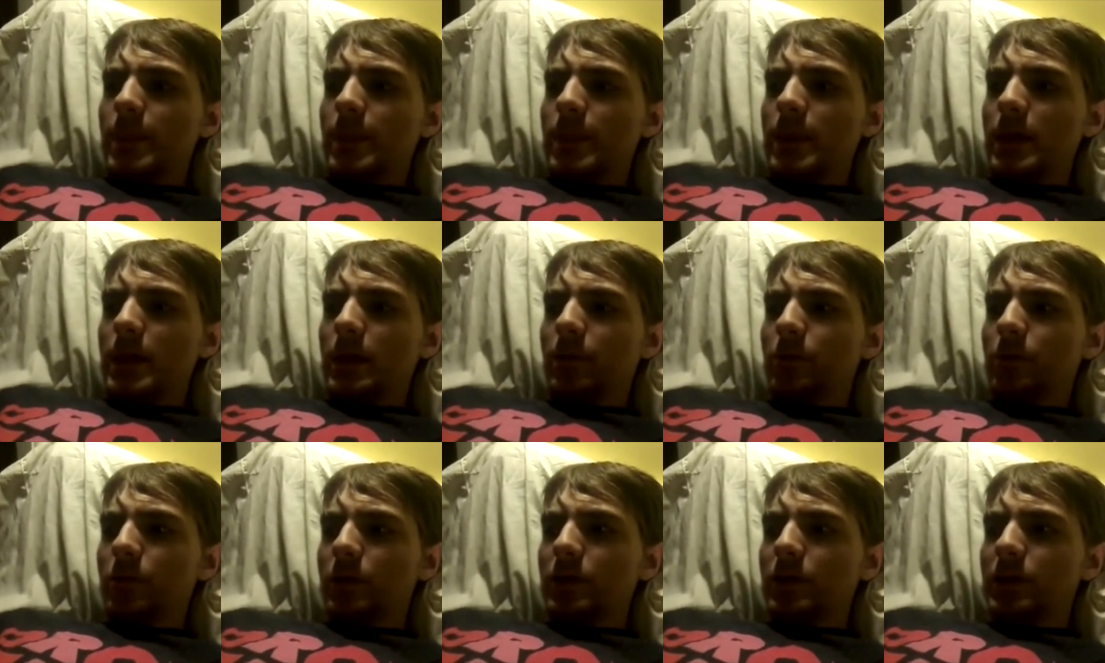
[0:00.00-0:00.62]
it
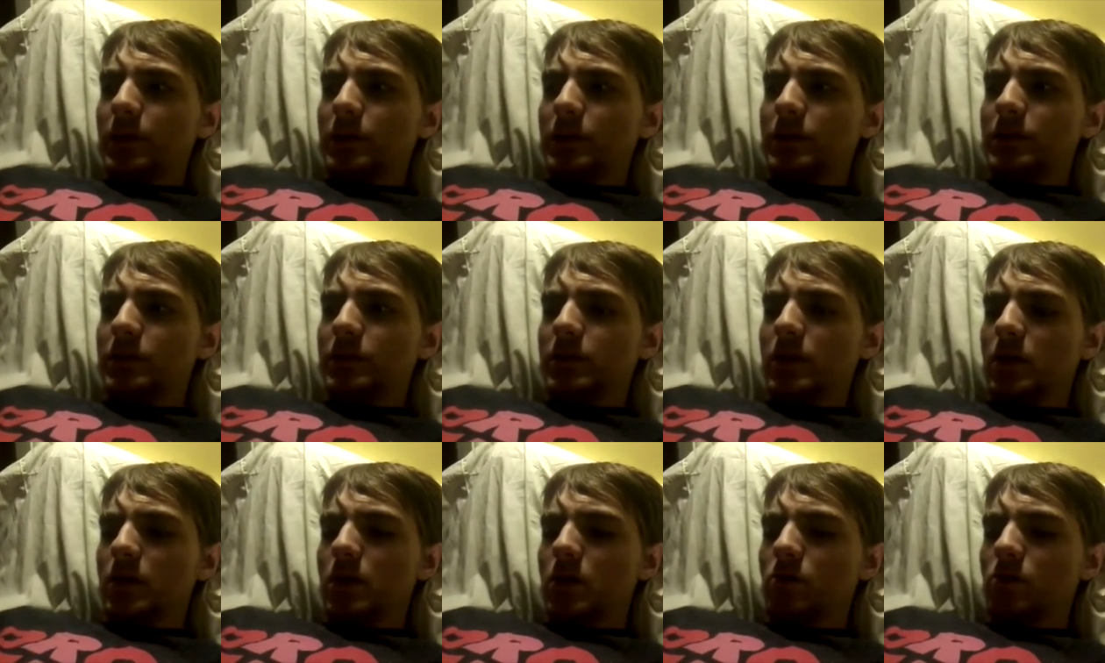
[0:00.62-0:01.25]
was
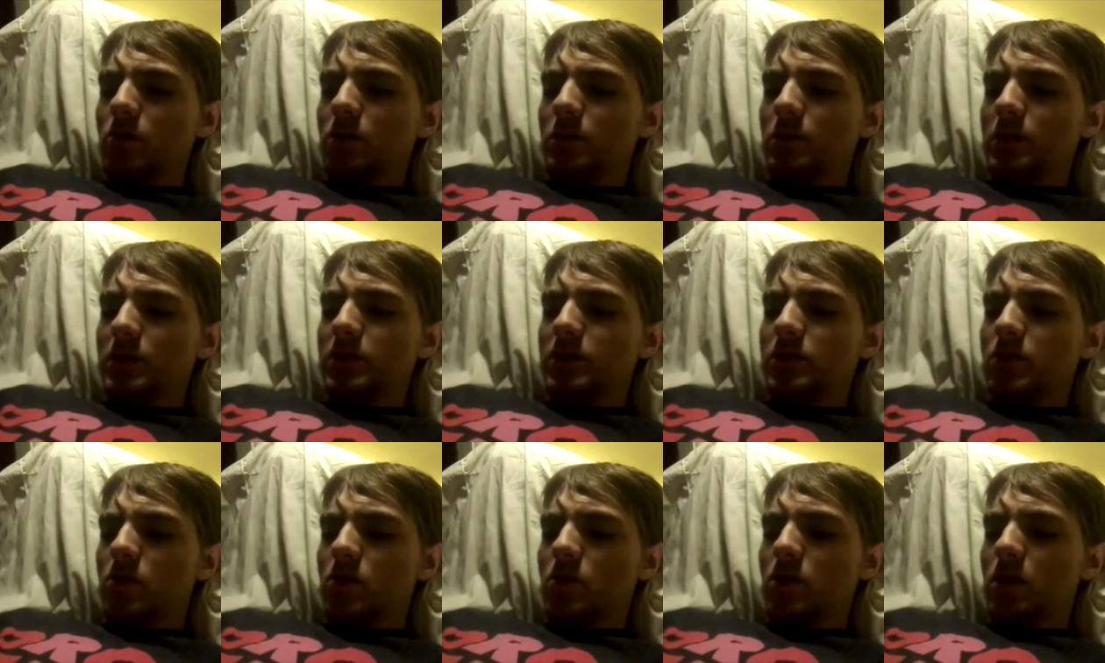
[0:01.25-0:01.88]
going to be
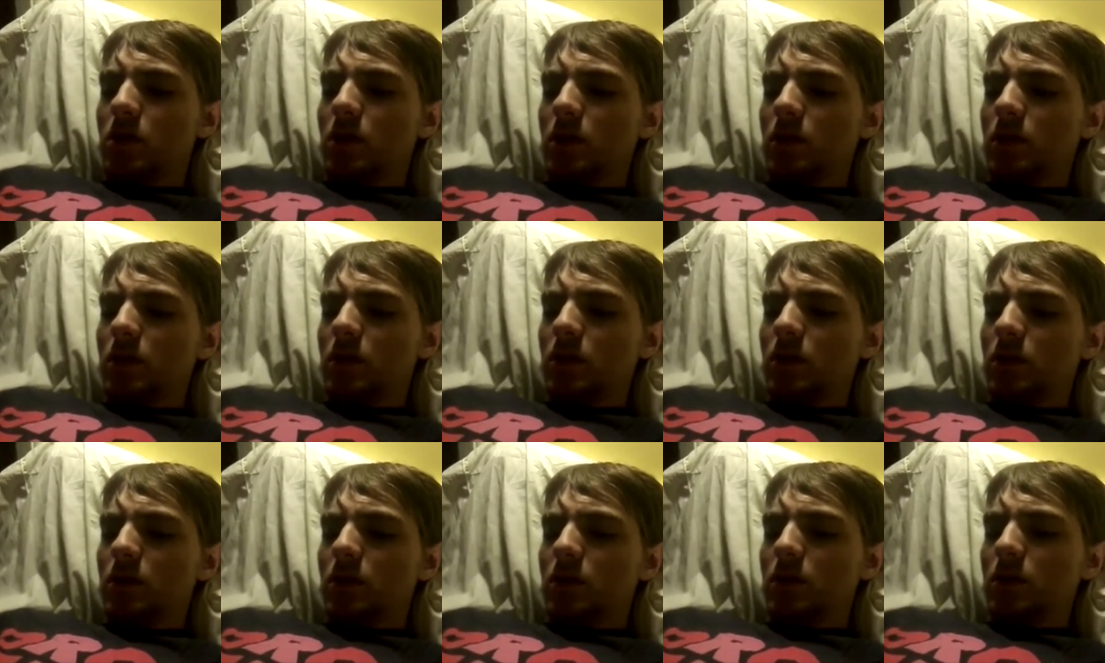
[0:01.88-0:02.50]
starring,
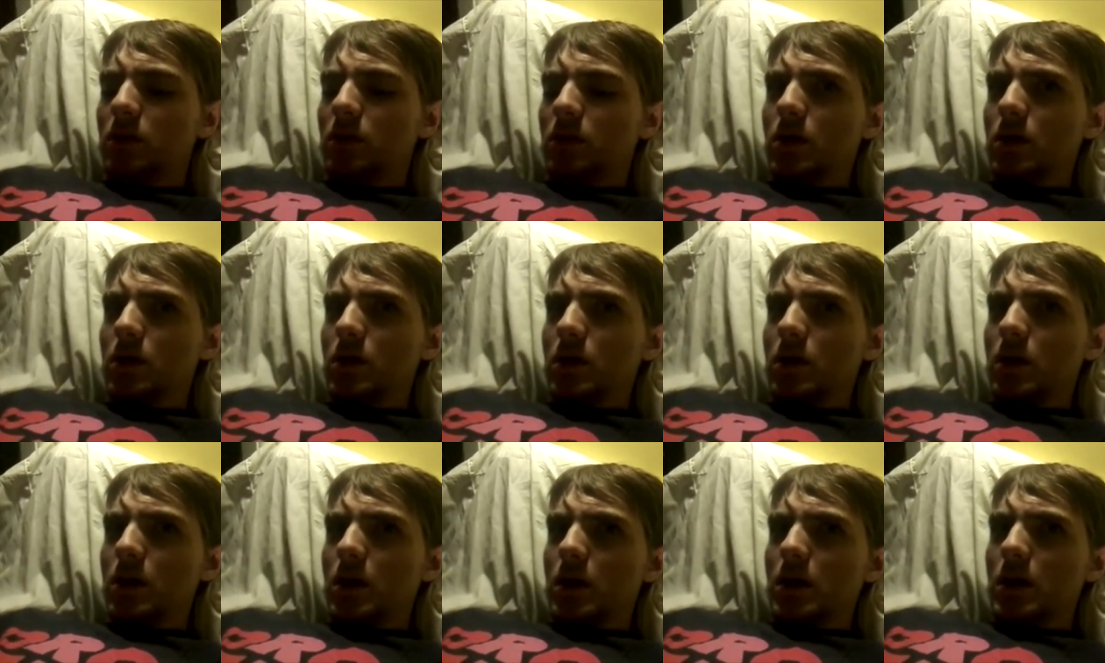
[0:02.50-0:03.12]

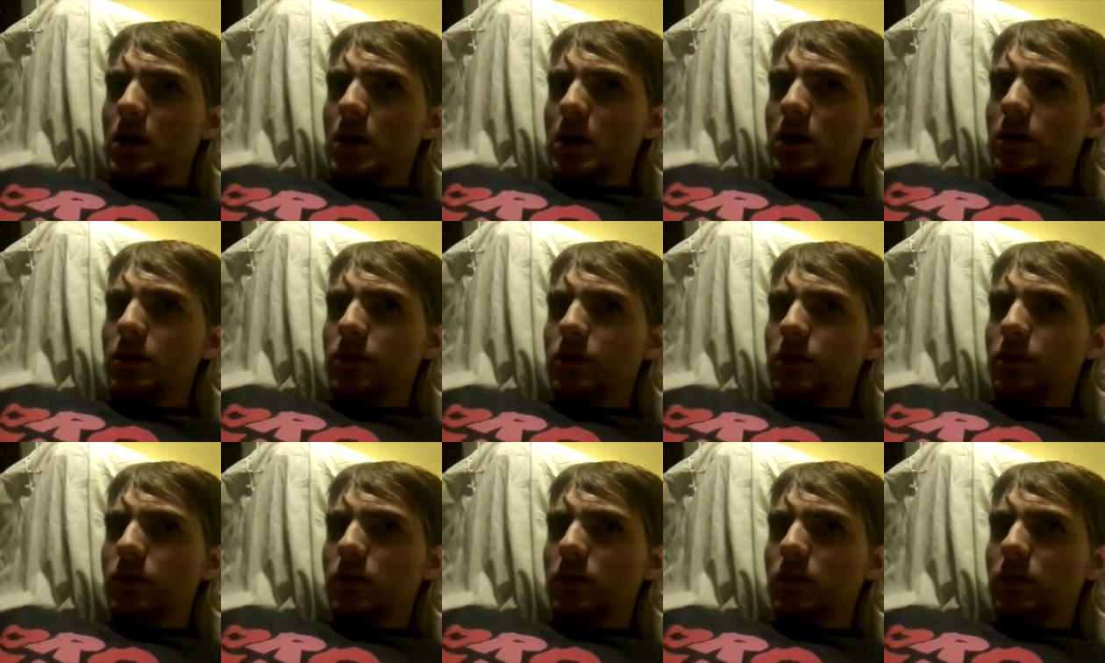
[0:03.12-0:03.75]
I
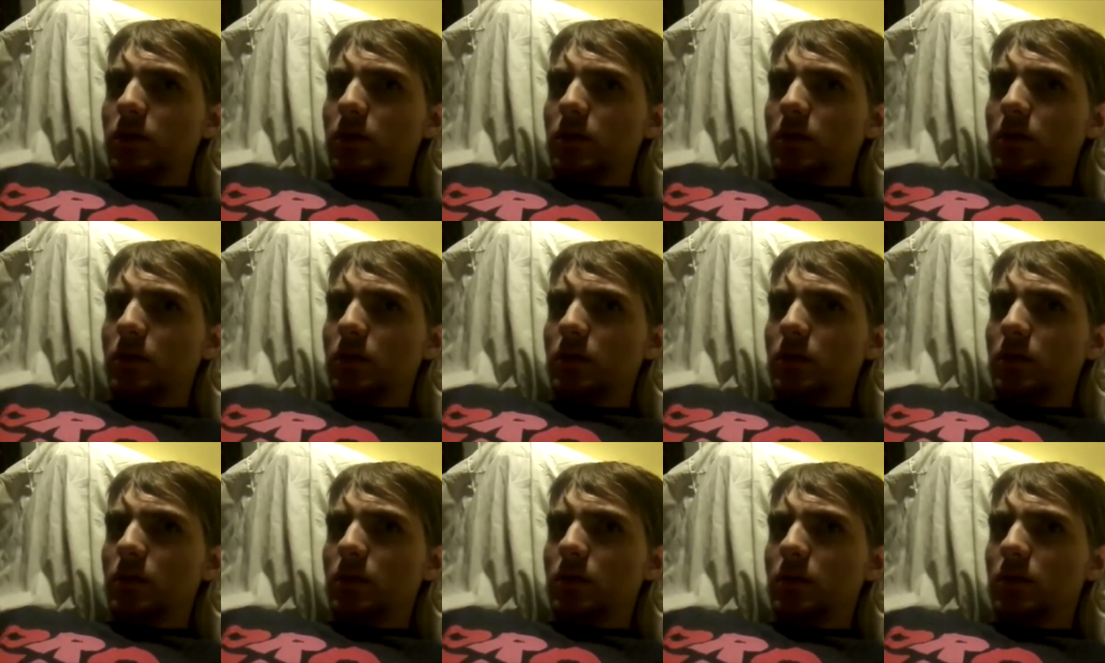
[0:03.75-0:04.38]

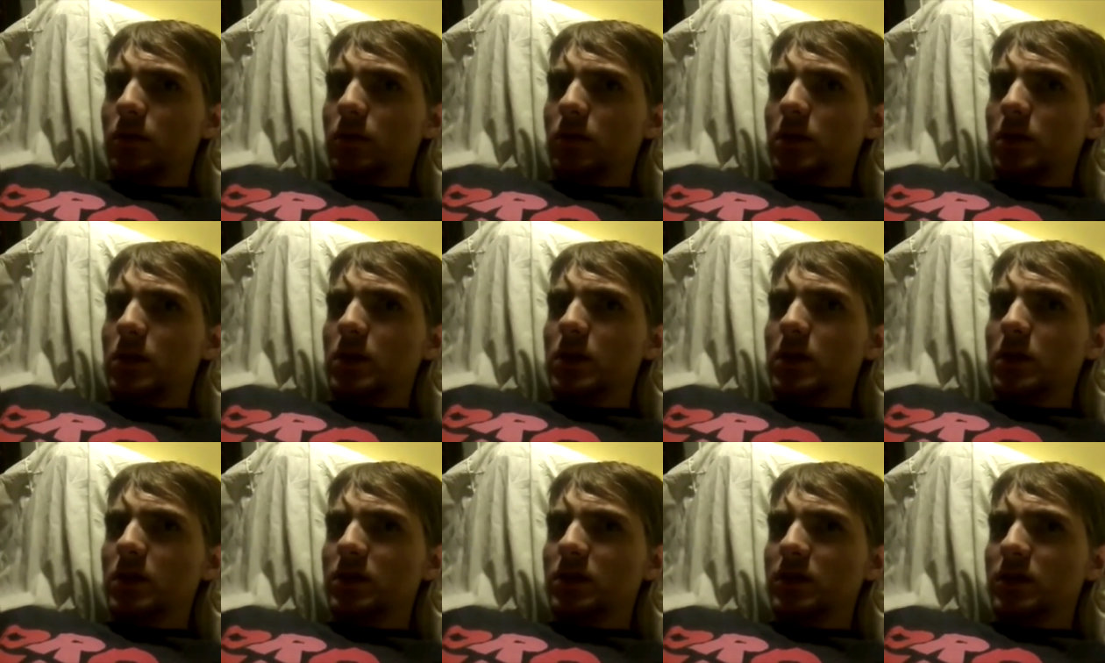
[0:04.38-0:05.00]
think
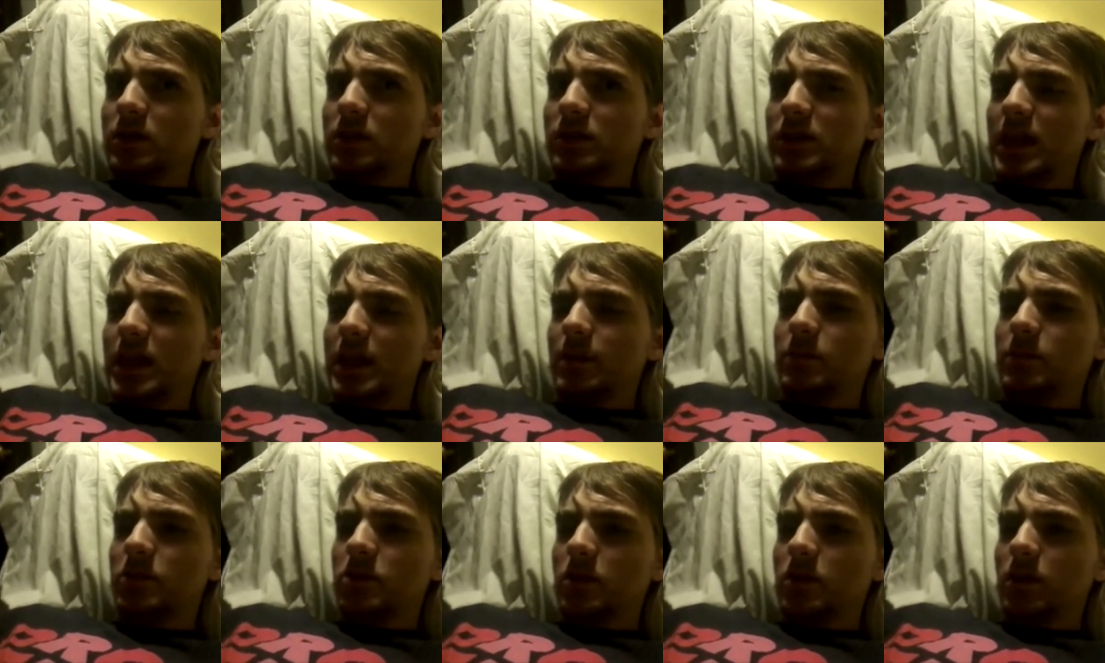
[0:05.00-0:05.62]
it's the
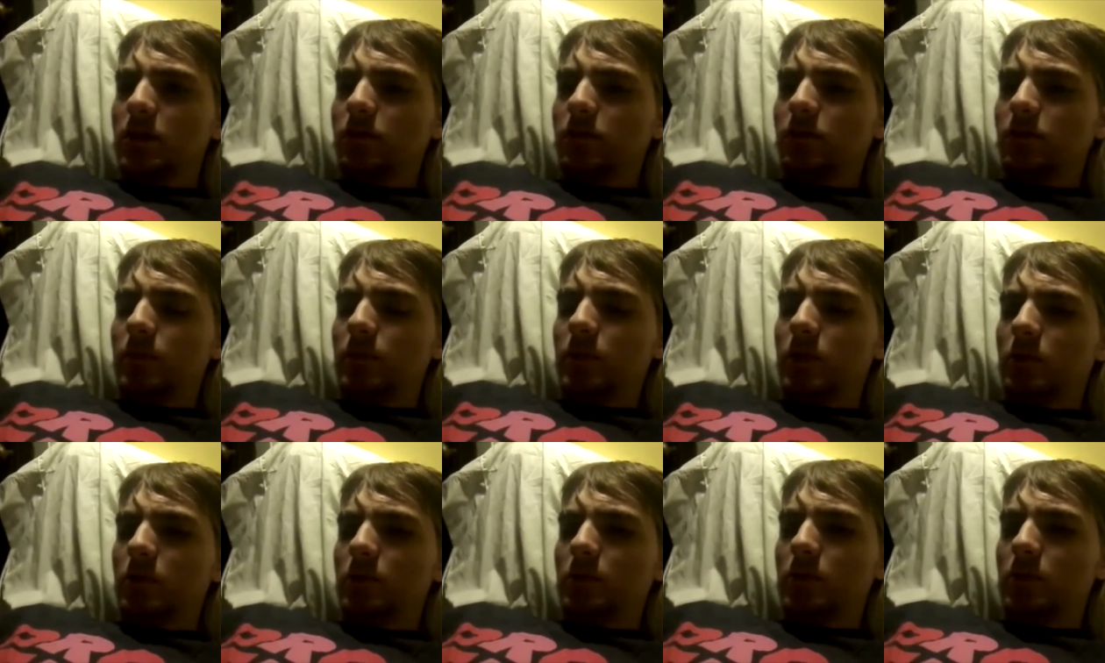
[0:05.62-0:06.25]
same chick from
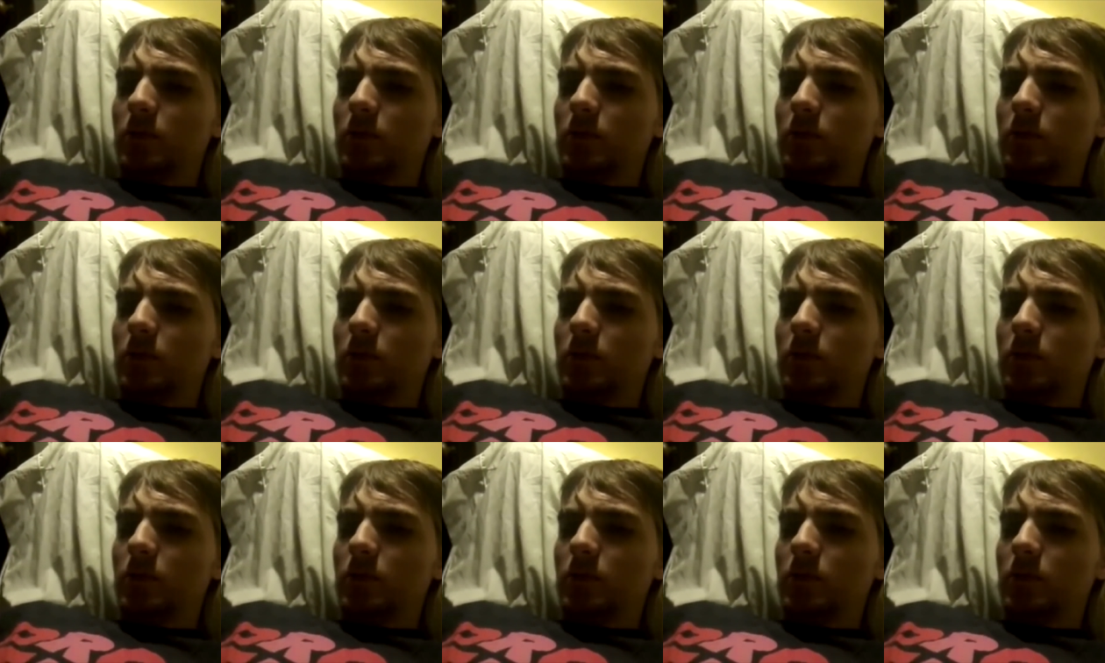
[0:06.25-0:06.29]
Don't